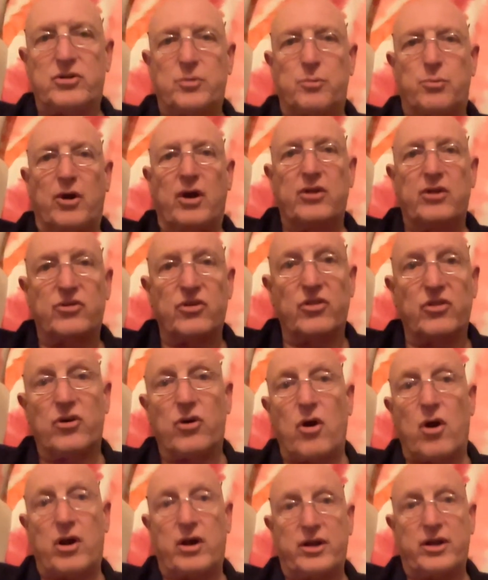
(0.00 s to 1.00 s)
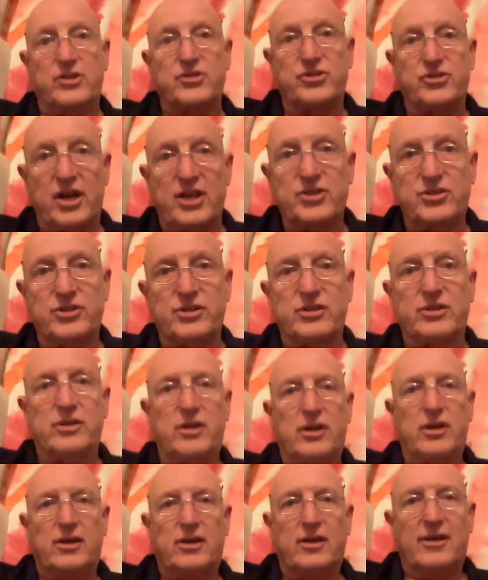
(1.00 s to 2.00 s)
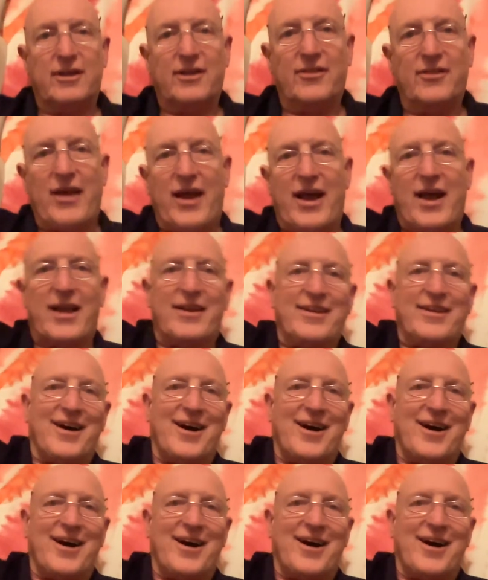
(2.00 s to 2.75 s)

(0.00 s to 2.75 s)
to bring to their organization. That